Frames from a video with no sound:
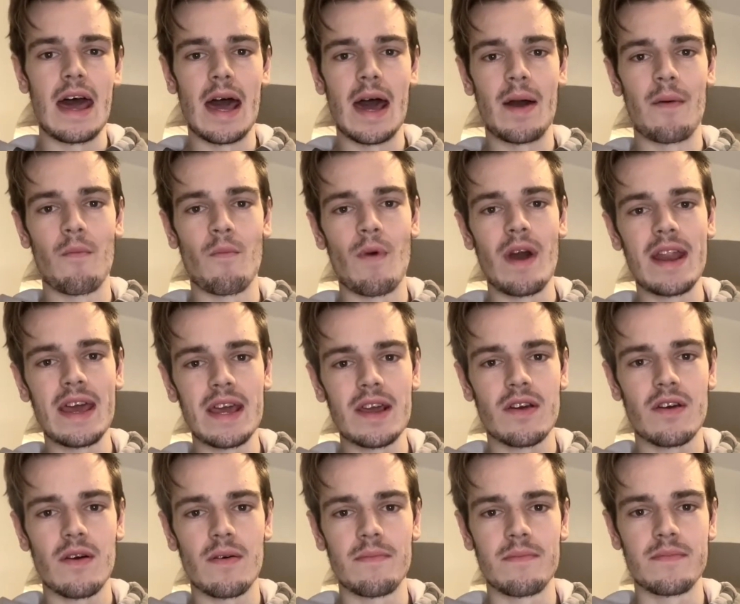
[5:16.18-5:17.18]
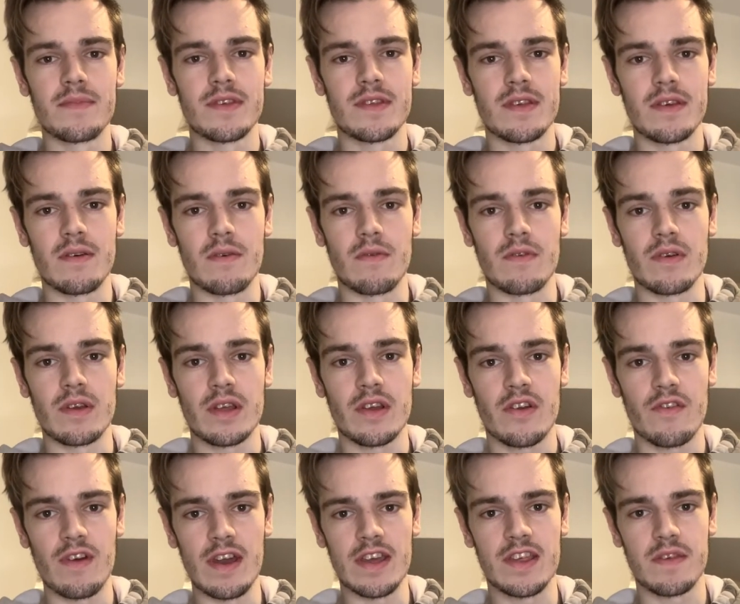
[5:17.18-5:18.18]
And when it comes to
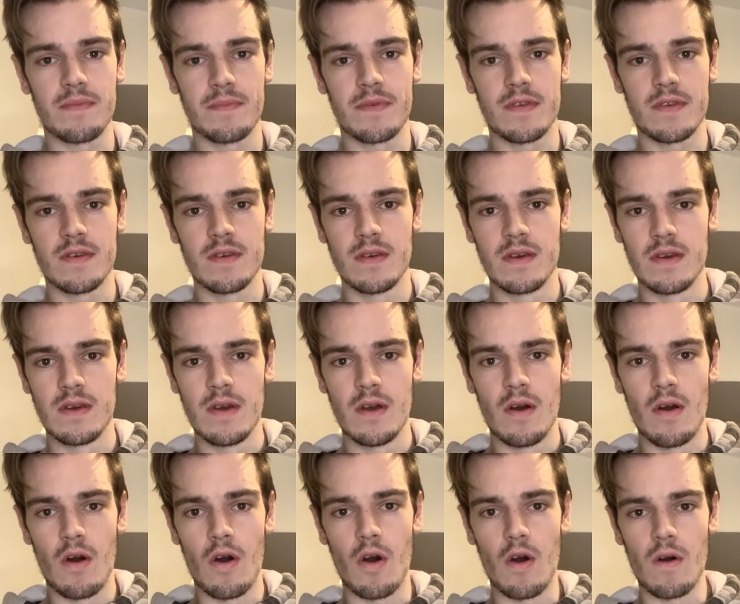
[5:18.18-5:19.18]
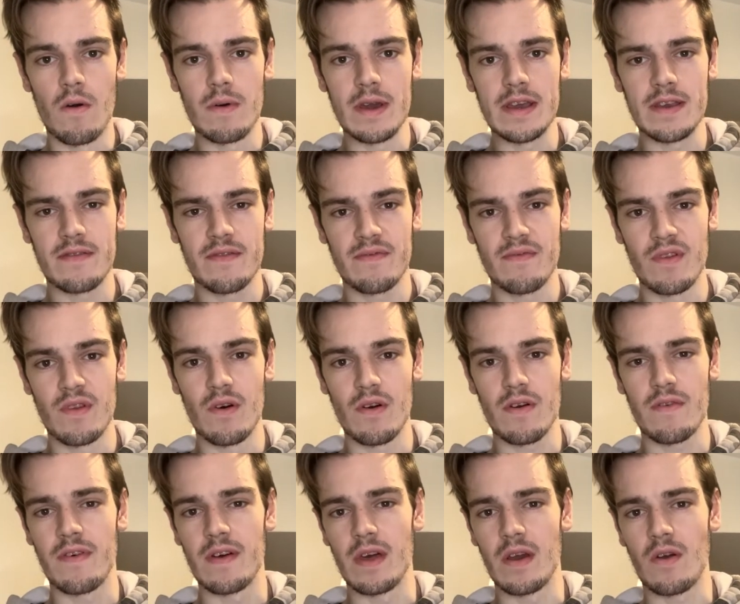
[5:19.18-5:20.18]
crisps, always look
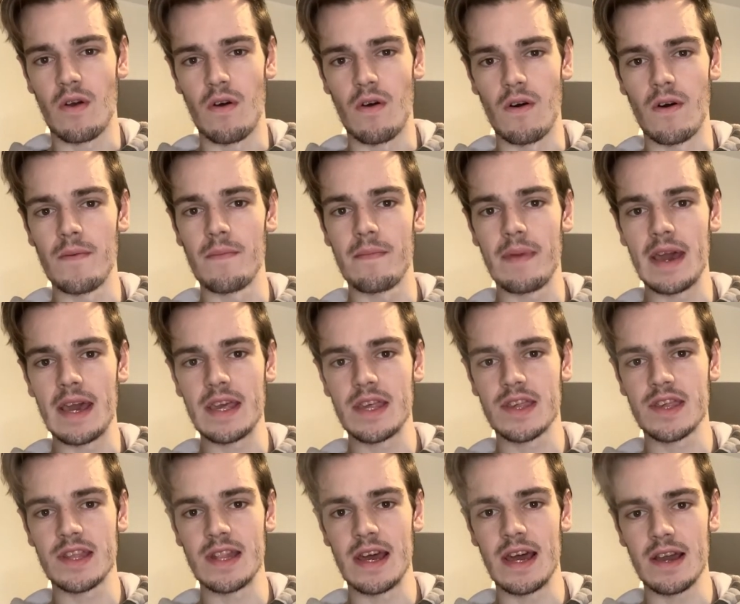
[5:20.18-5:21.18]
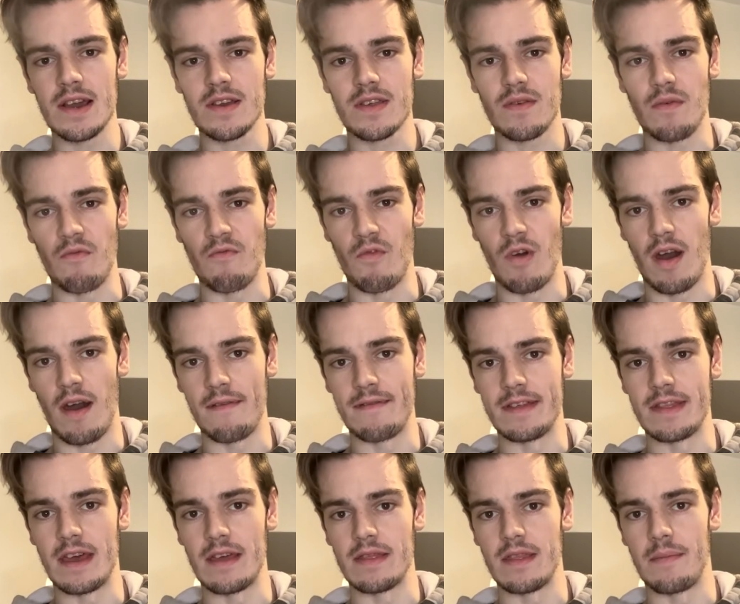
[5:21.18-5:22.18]
for the corn-based snacks rather
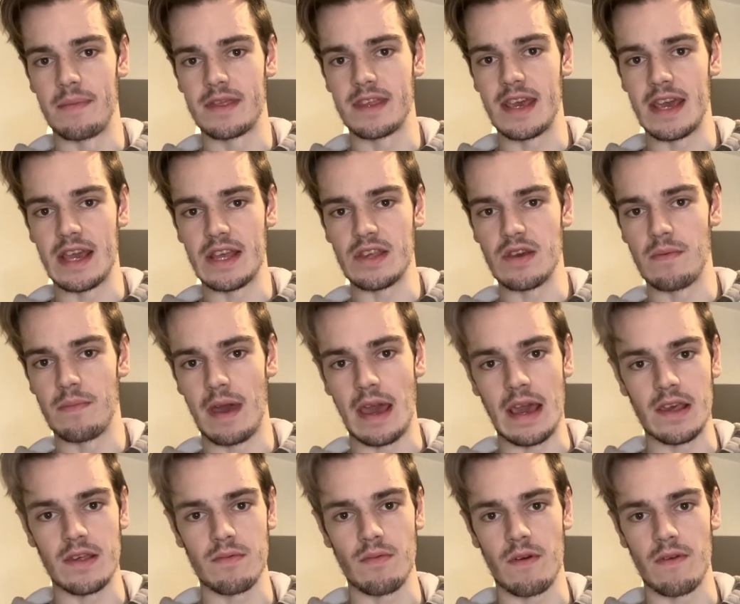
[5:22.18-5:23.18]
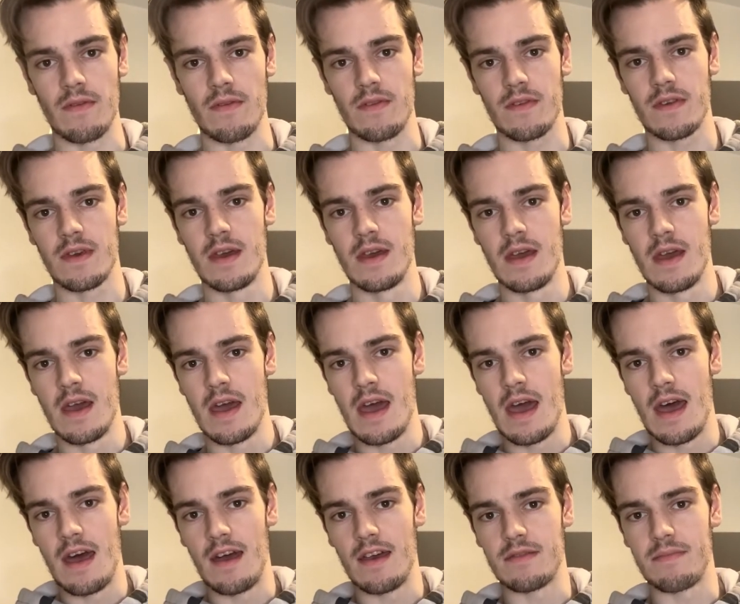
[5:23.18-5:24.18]
than the potato-based ones,
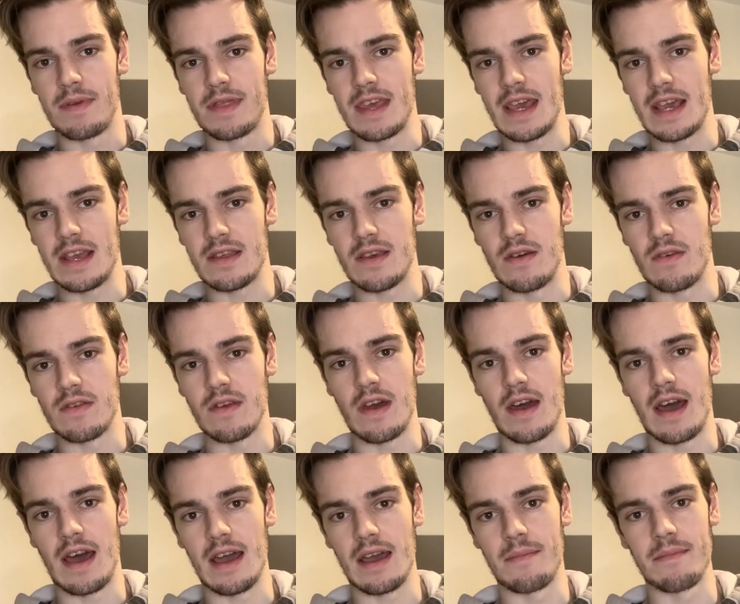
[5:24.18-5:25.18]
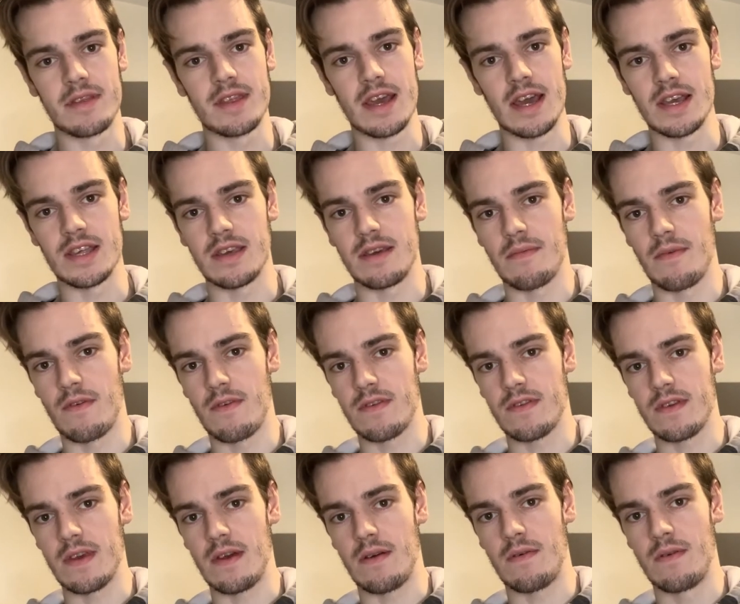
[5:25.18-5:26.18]
as potatoes are high in potassium
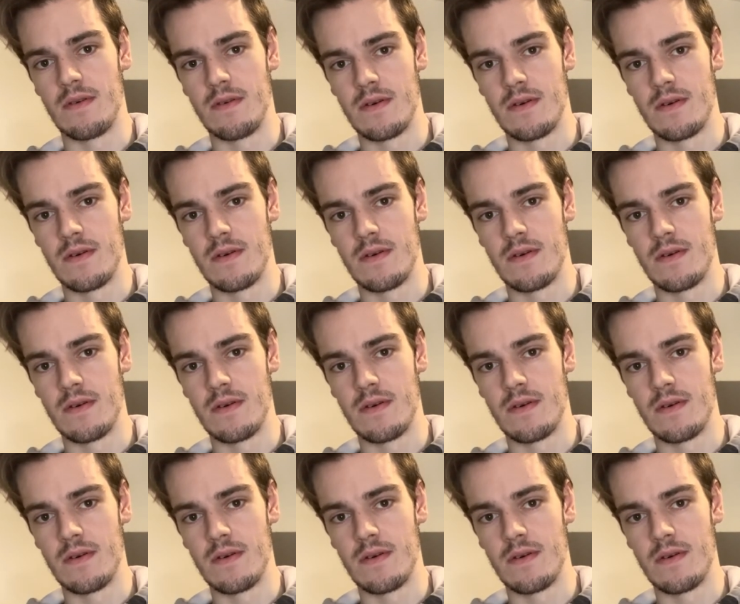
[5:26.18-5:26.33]
also.